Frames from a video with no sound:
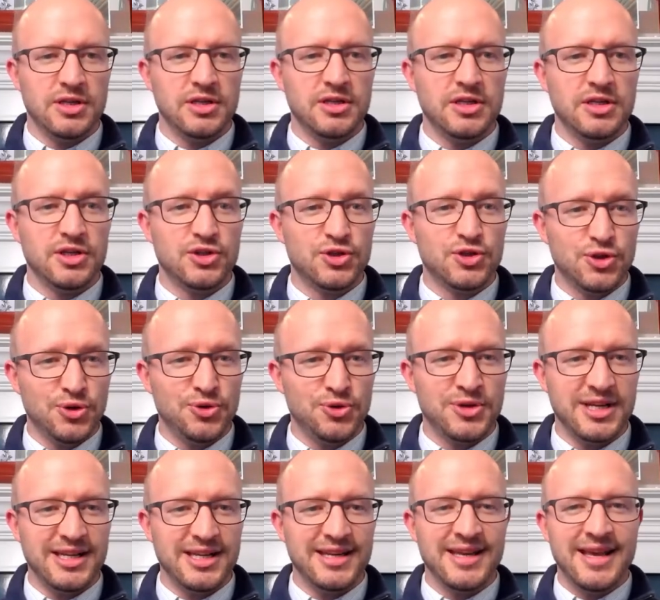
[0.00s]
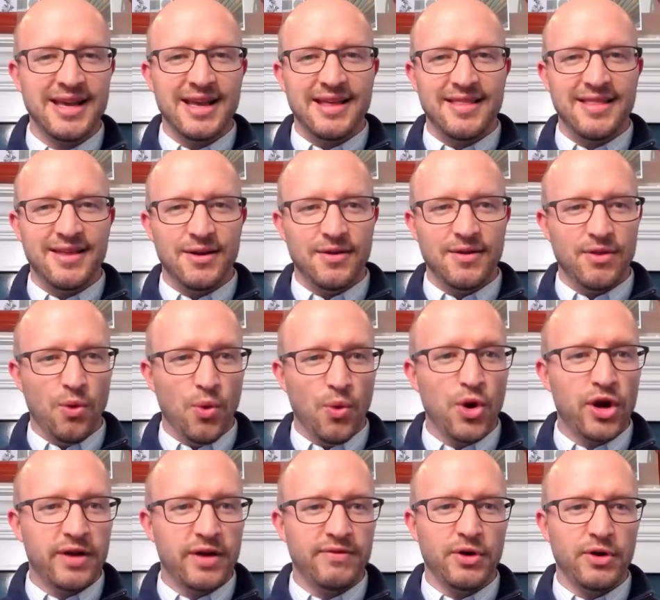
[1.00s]
discerning the
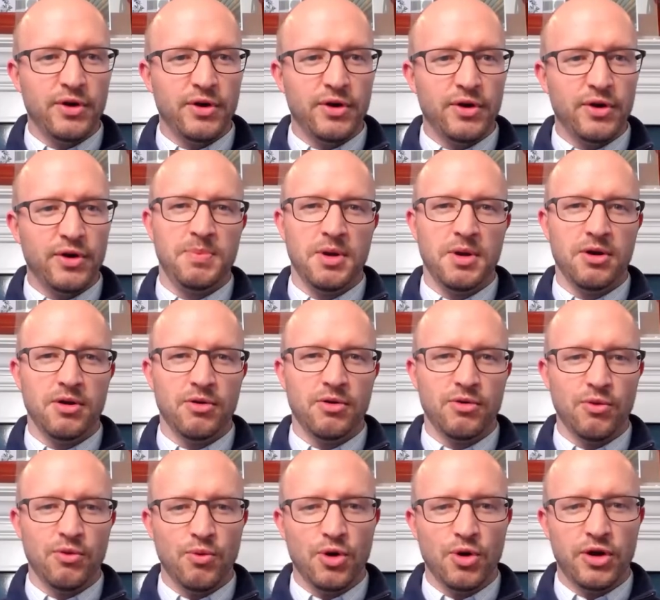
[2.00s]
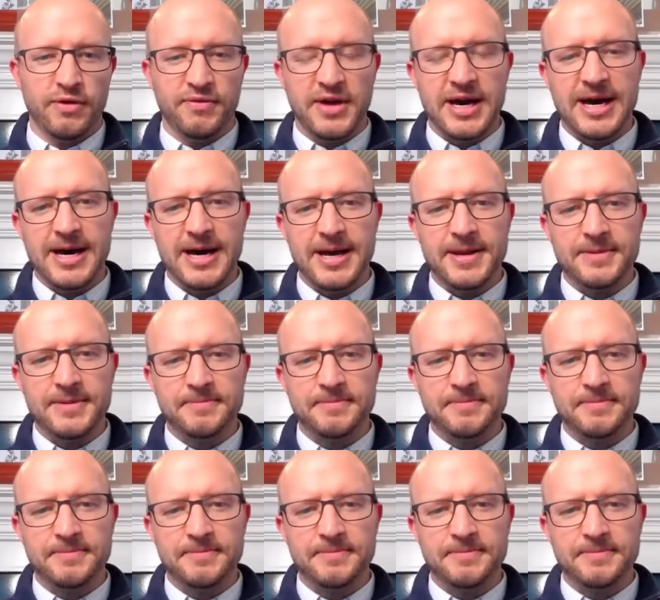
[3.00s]
work of the Holy Spirit or the work of God.